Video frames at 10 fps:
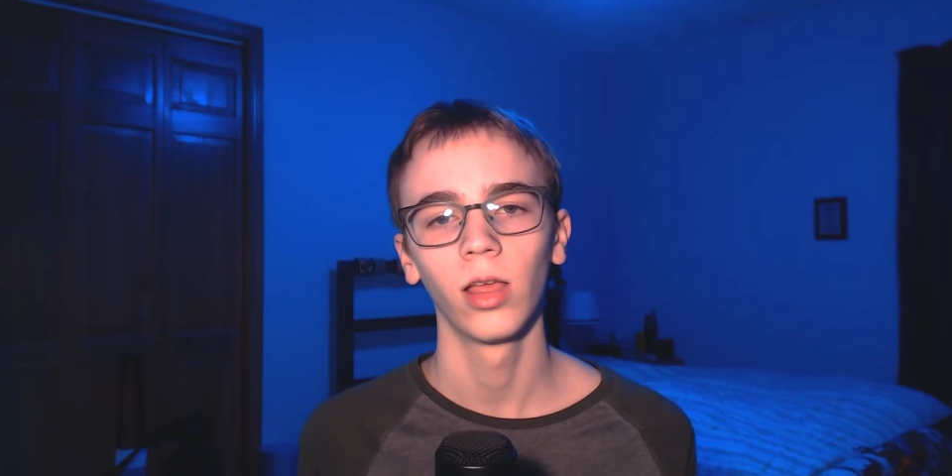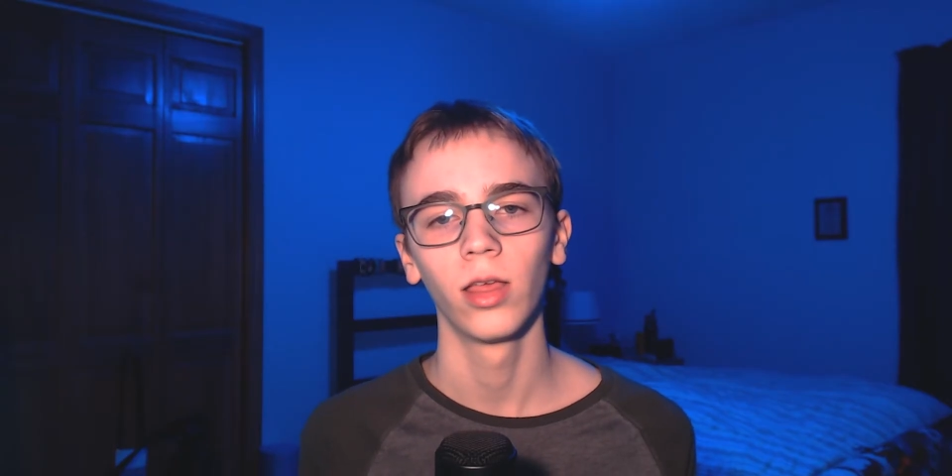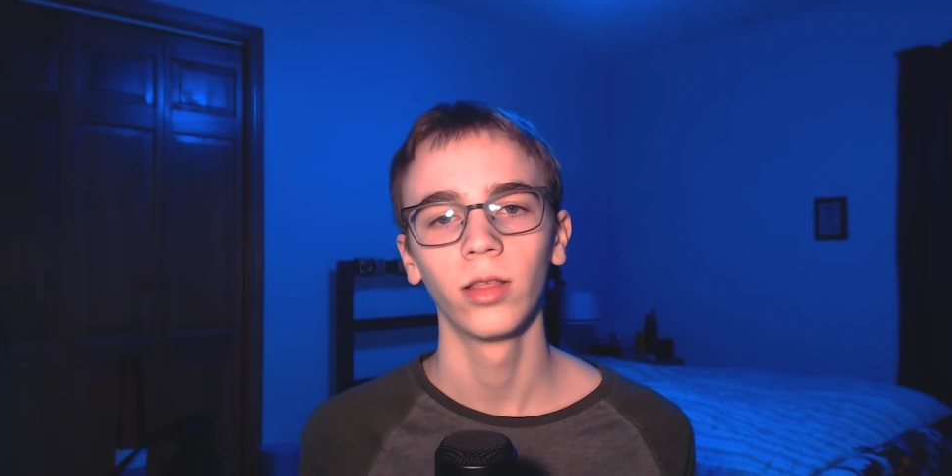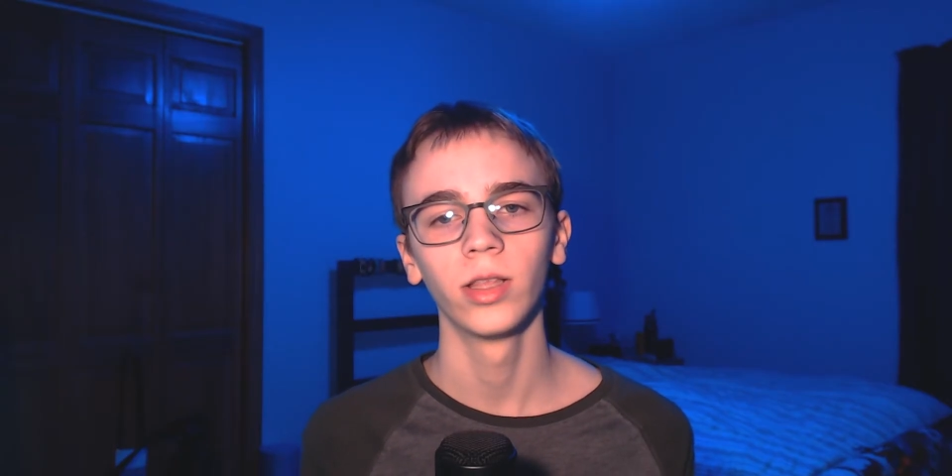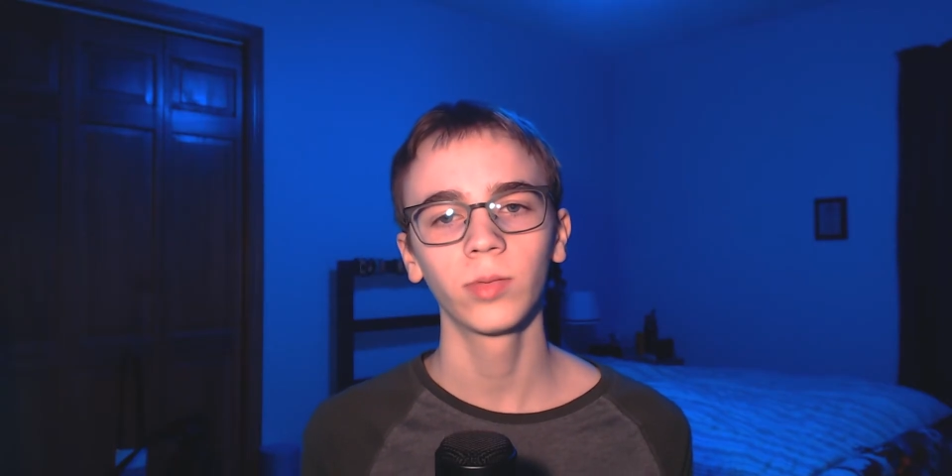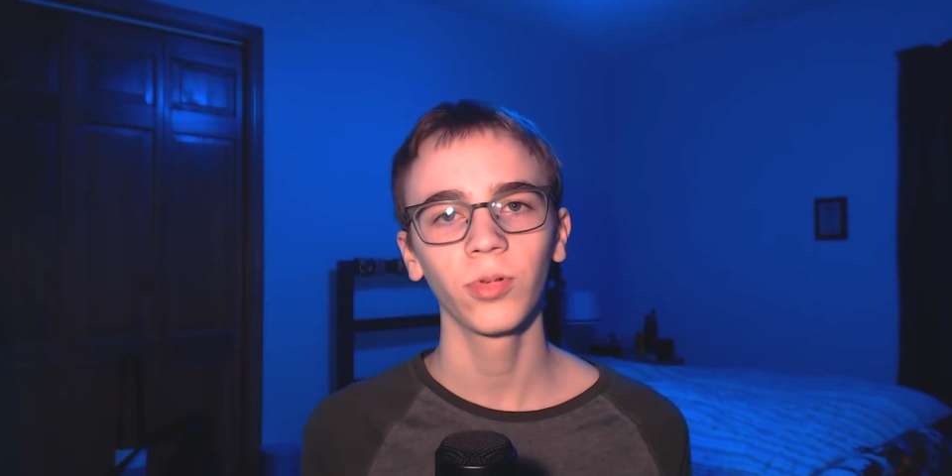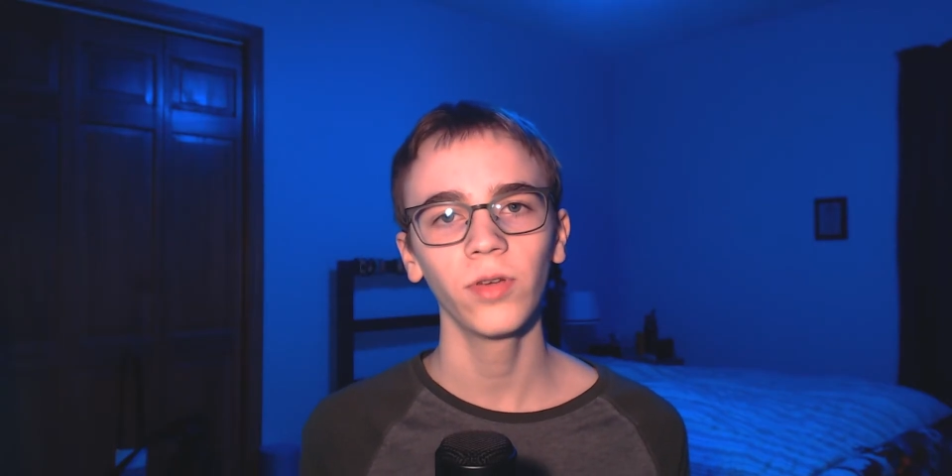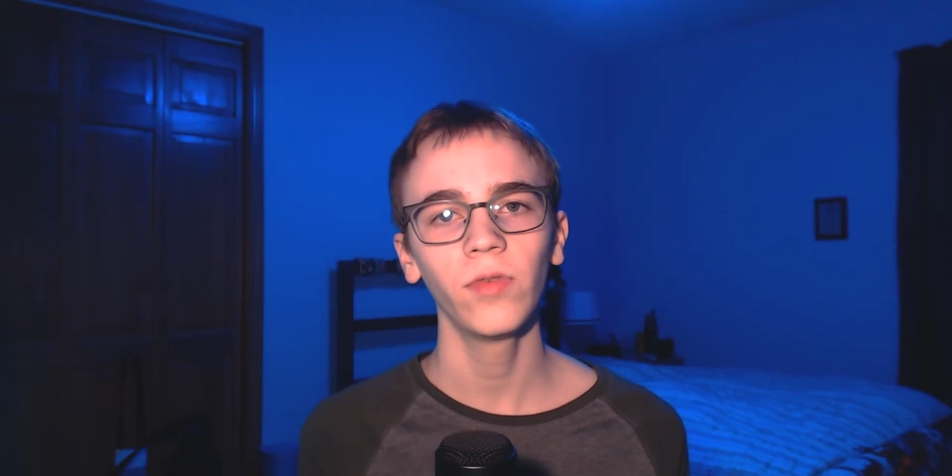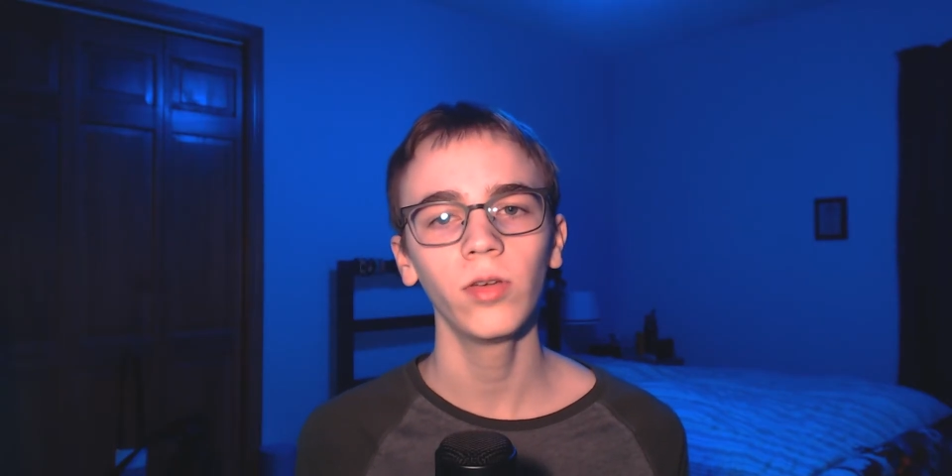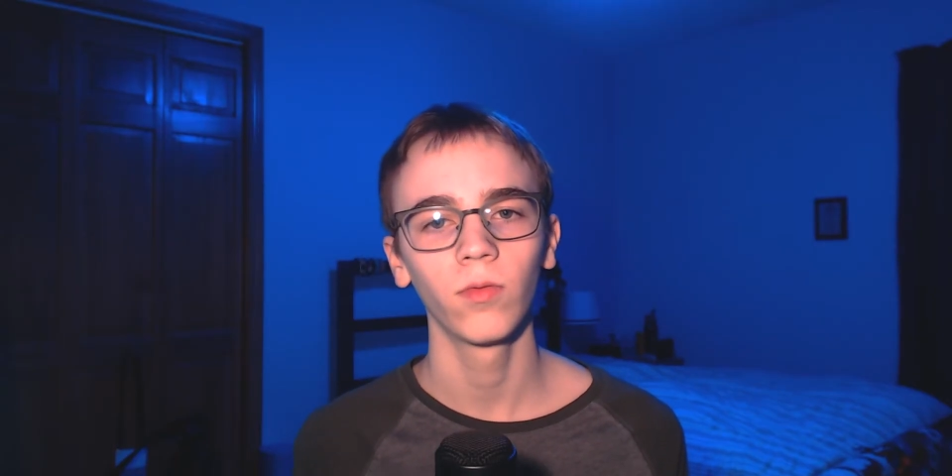This
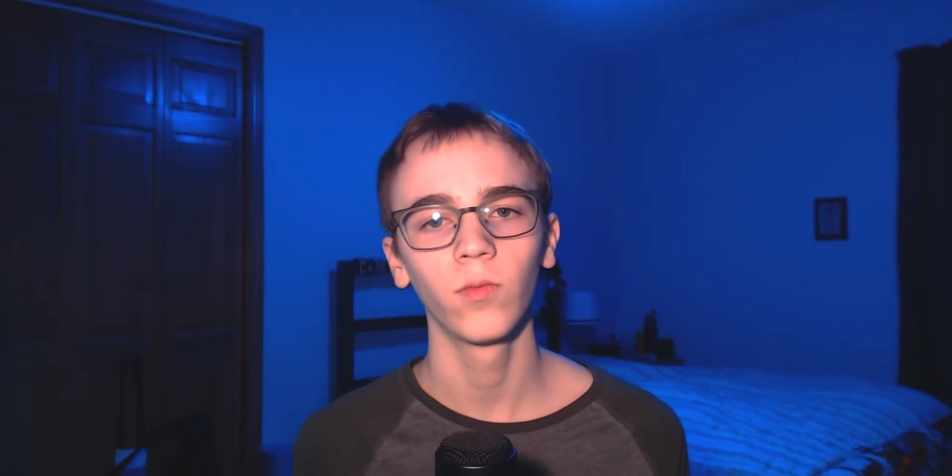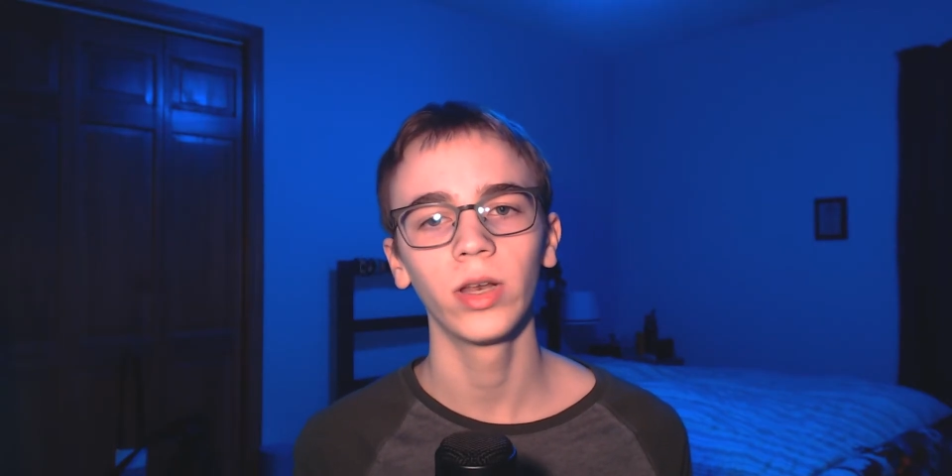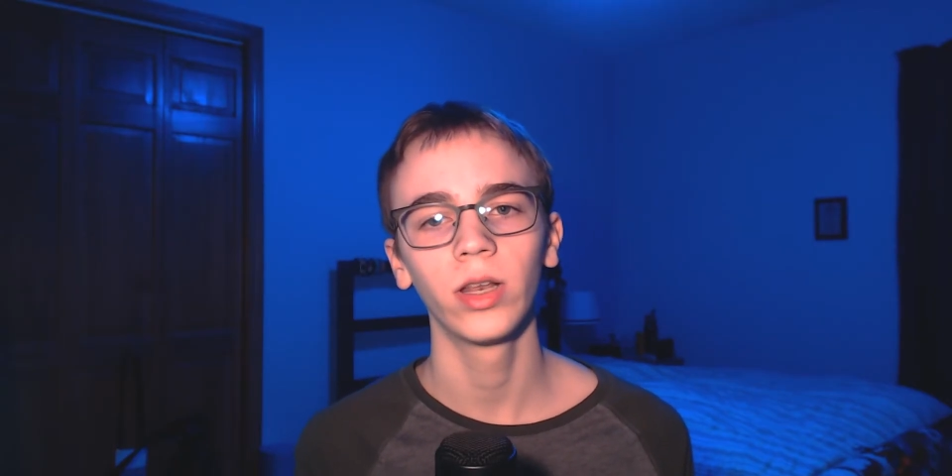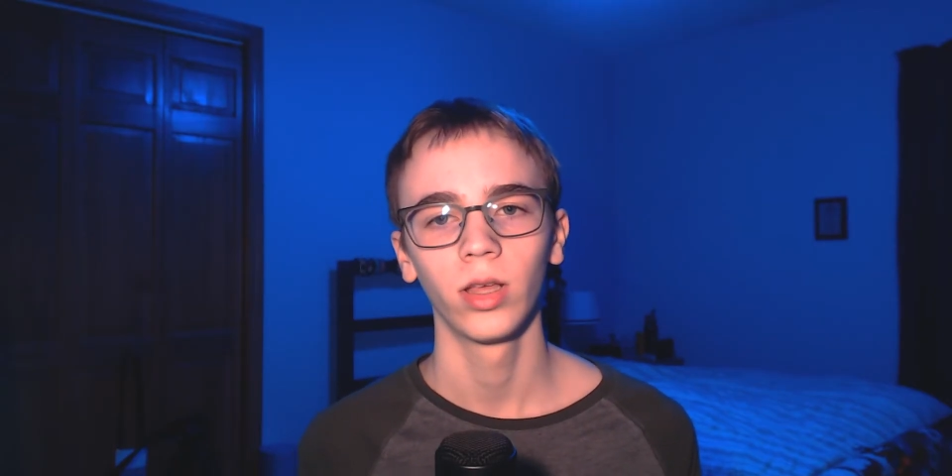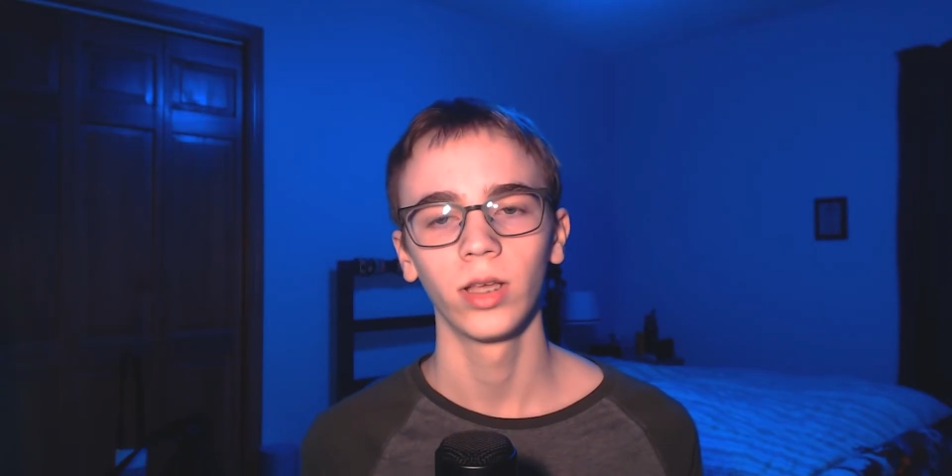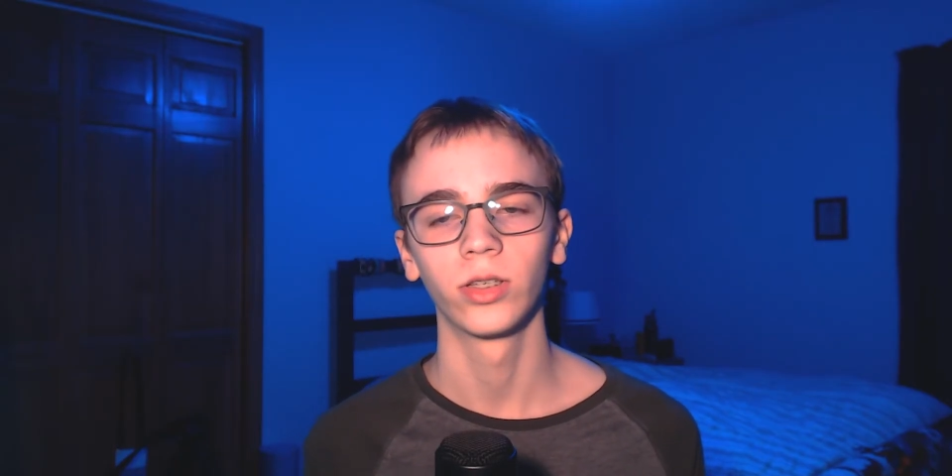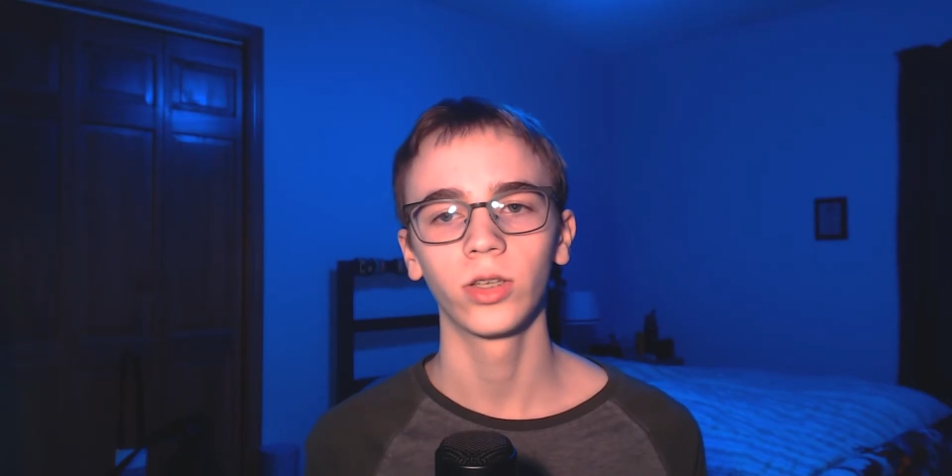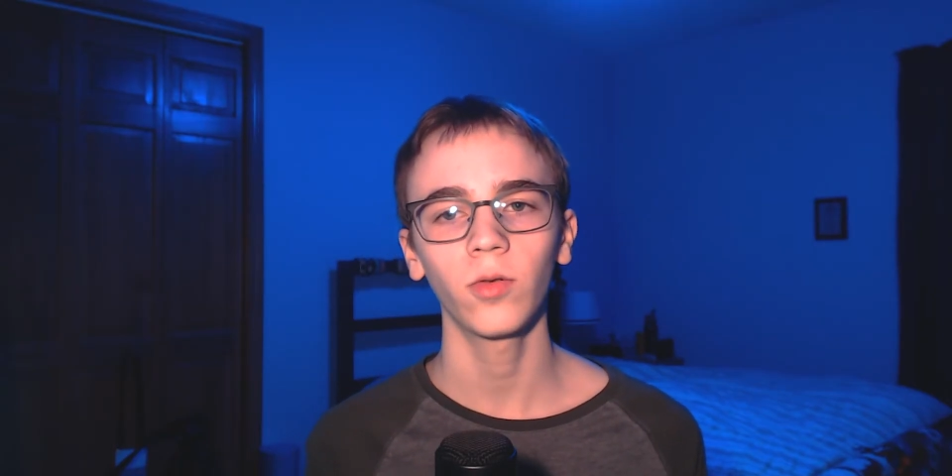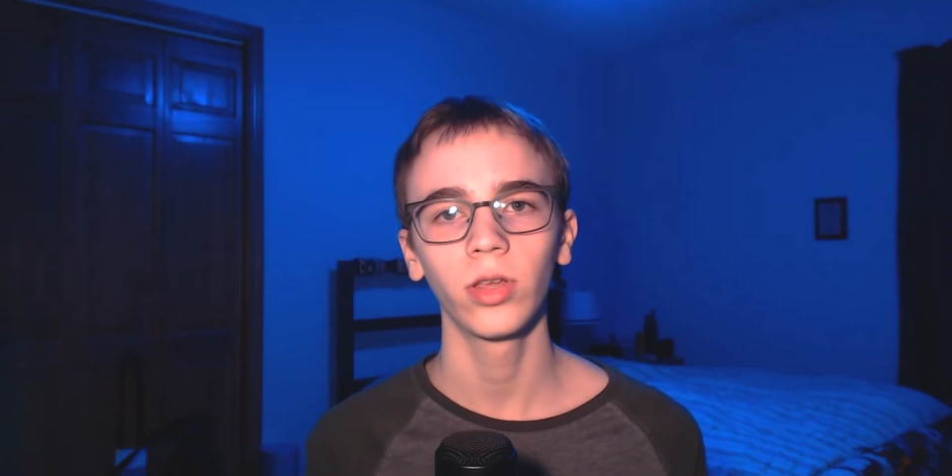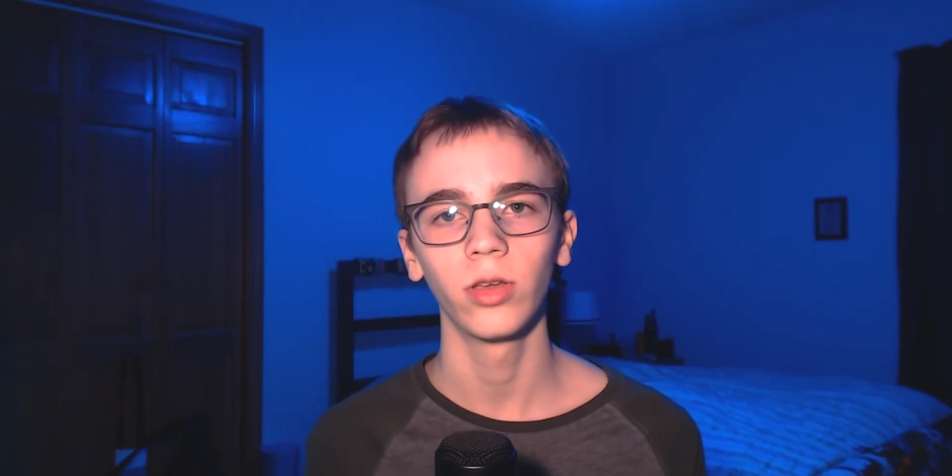preview window is
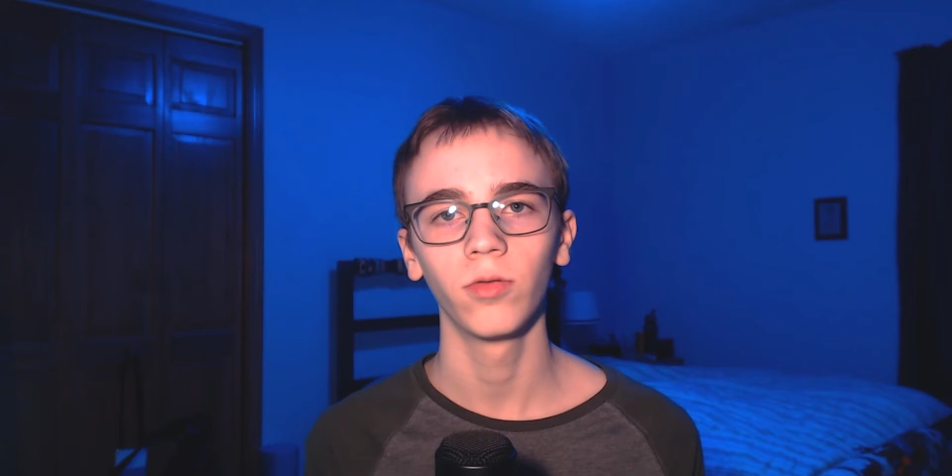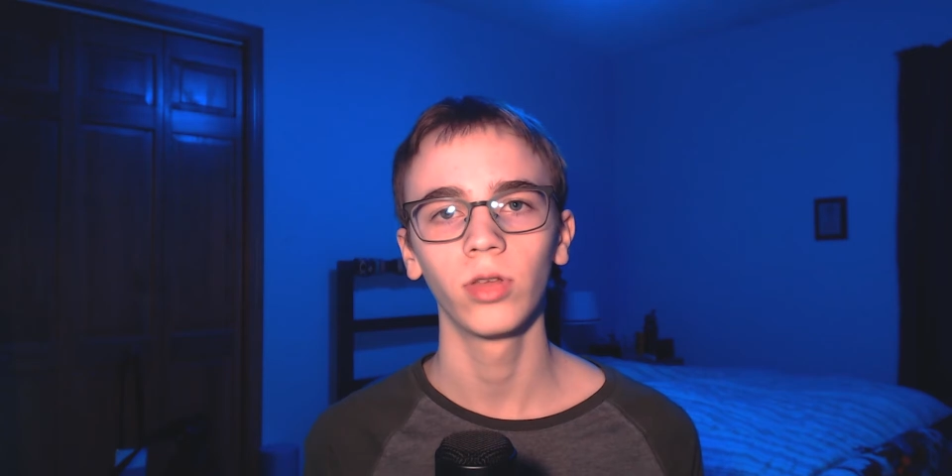showing you